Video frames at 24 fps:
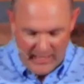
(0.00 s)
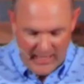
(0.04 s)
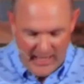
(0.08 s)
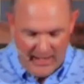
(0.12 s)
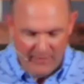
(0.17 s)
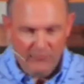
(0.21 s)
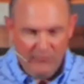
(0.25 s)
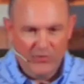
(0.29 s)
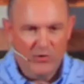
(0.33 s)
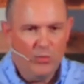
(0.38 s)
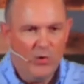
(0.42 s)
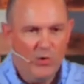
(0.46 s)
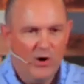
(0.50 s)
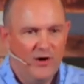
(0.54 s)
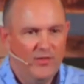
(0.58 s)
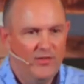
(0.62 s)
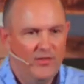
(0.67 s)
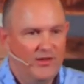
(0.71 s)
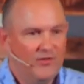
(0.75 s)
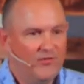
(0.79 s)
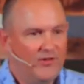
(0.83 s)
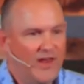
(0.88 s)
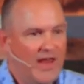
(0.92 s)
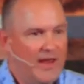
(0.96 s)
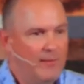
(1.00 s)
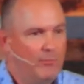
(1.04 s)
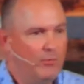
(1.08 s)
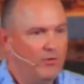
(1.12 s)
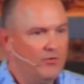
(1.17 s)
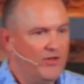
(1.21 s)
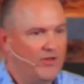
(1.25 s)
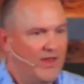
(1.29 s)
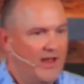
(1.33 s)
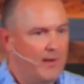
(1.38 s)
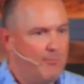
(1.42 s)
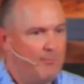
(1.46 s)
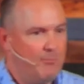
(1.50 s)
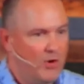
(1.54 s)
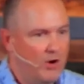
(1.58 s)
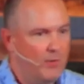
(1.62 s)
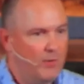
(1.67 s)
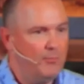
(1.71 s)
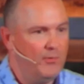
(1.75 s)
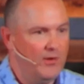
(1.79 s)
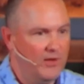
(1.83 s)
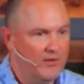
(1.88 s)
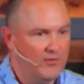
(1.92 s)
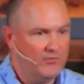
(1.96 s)
Every one of these cables had a
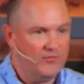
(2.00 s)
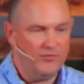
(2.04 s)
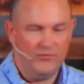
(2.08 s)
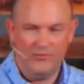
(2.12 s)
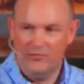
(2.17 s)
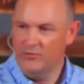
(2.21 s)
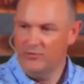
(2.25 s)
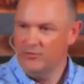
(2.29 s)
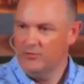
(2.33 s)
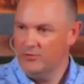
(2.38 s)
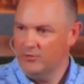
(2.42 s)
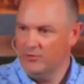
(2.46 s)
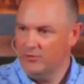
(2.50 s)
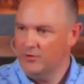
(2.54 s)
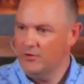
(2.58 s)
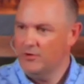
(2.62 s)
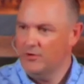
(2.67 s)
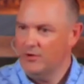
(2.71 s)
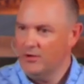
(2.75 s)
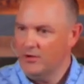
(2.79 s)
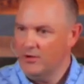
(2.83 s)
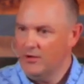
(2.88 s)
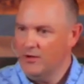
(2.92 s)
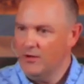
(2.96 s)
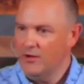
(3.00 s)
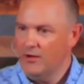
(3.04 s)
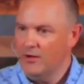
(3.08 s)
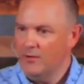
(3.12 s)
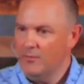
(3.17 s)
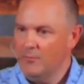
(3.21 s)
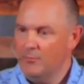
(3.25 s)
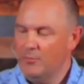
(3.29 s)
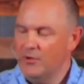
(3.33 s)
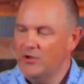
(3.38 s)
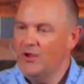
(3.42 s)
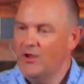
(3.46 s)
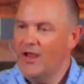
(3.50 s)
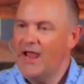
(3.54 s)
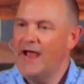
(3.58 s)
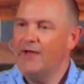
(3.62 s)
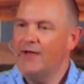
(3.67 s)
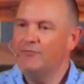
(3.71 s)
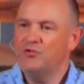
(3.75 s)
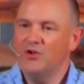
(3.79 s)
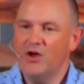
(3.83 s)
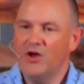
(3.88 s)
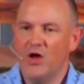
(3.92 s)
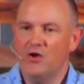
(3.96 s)
purpose, but you
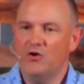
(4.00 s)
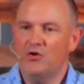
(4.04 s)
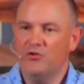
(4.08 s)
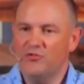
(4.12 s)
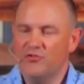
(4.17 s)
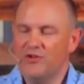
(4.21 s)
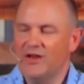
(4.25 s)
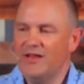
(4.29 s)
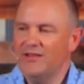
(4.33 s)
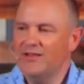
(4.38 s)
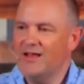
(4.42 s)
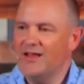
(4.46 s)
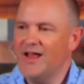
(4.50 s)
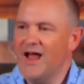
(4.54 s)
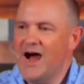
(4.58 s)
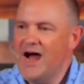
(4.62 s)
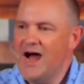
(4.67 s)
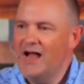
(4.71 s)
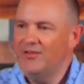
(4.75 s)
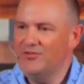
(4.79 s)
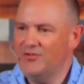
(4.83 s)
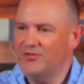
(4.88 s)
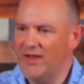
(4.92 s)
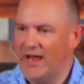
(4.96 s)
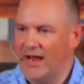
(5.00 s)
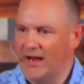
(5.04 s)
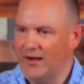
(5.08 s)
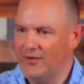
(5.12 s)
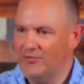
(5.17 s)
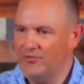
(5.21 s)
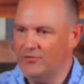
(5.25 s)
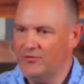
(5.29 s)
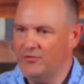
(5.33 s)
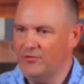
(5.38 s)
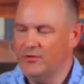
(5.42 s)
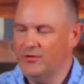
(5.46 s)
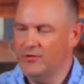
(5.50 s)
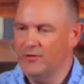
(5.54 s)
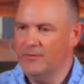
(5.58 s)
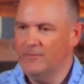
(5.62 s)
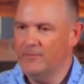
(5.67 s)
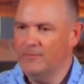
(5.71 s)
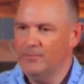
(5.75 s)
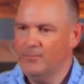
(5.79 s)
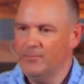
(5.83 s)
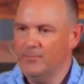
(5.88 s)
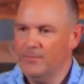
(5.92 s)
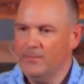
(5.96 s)
have to understand the context.
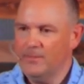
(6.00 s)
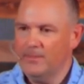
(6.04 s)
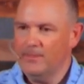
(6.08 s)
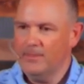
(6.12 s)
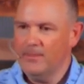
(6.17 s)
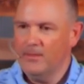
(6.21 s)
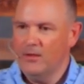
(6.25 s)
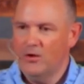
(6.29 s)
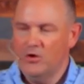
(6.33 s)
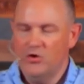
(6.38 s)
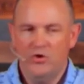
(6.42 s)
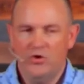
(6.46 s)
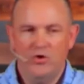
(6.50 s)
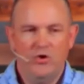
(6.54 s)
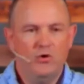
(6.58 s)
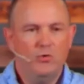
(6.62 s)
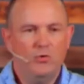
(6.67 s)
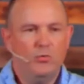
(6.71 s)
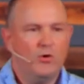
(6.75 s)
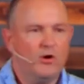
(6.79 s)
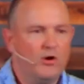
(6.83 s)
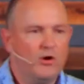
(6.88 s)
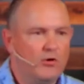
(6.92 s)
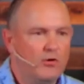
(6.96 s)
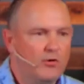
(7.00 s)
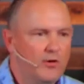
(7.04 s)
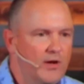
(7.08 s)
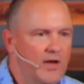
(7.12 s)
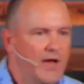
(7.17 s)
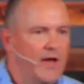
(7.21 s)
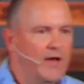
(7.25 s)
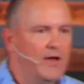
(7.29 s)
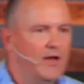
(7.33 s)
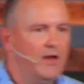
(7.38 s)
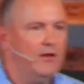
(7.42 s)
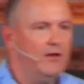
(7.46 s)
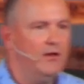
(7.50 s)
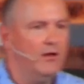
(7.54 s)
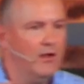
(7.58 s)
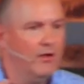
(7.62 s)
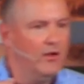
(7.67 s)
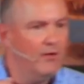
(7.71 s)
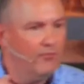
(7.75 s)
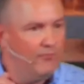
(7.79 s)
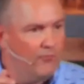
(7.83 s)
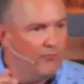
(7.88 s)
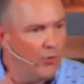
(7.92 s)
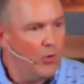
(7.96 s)
You were created
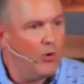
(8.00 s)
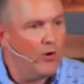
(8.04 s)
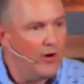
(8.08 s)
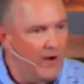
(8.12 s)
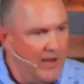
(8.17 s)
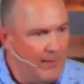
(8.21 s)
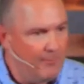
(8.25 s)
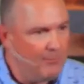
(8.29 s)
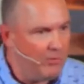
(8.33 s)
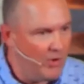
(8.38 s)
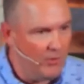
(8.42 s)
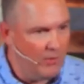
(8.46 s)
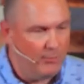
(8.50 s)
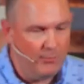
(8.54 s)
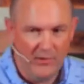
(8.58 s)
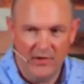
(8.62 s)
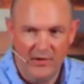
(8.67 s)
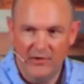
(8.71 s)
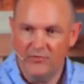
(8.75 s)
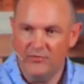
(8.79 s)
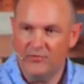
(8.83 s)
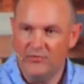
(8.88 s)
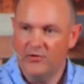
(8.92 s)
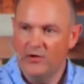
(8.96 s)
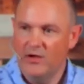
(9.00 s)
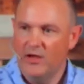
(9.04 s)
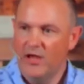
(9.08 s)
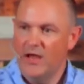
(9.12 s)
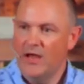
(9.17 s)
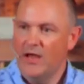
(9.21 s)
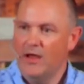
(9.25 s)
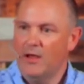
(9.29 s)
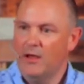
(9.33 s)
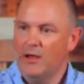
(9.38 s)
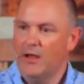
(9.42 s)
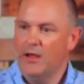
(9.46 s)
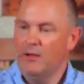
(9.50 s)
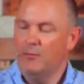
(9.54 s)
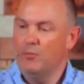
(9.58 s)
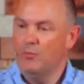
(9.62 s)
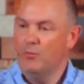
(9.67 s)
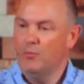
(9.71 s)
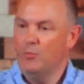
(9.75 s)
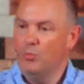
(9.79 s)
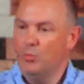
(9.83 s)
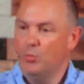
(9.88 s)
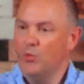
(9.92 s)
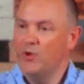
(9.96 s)
for a purpose
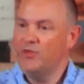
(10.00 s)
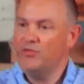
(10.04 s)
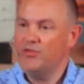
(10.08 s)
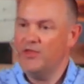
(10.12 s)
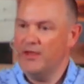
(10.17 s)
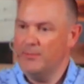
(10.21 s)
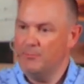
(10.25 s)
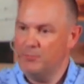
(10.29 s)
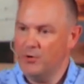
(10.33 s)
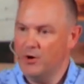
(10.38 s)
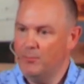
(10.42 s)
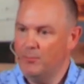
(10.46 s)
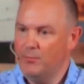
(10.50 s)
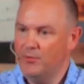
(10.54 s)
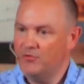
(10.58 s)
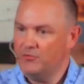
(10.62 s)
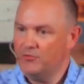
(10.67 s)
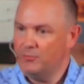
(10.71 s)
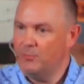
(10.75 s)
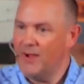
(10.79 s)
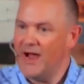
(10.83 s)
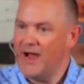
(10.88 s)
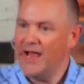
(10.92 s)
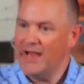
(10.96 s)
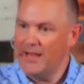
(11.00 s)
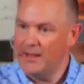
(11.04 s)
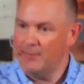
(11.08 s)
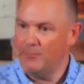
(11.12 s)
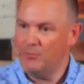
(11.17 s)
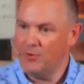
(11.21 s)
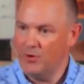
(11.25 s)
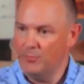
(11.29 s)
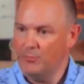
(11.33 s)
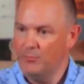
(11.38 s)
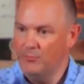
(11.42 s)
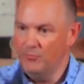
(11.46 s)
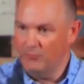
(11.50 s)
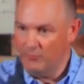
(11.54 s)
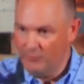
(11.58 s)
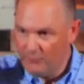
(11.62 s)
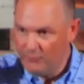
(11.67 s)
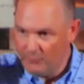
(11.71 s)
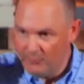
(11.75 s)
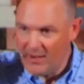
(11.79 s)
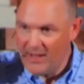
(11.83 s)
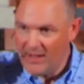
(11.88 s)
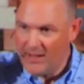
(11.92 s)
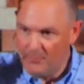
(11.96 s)
and with a purpose by a, pur
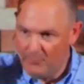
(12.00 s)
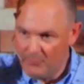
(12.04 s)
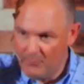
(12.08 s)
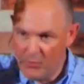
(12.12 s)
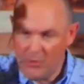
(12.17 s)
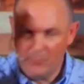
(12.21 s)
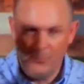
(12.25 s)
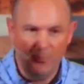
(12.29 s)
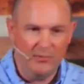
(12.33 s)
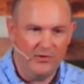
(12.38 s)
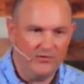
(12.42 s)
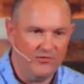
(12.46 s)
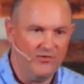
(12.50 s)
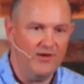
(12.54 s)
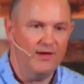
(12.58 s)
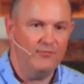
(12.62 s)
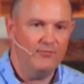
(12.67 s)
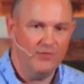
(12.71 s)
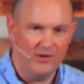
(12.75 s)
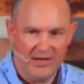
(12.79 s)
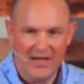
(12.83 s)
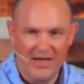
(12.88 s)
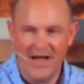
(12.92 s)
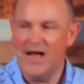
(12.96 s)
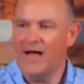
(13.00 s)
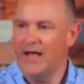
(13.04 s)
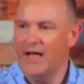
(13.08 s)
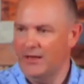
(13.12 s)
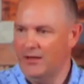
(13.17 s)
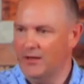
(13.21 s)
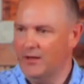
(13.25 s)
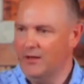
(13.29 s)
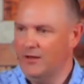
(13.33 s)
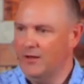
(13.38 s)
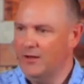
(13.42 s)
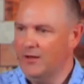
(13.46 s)
by a purpose given God.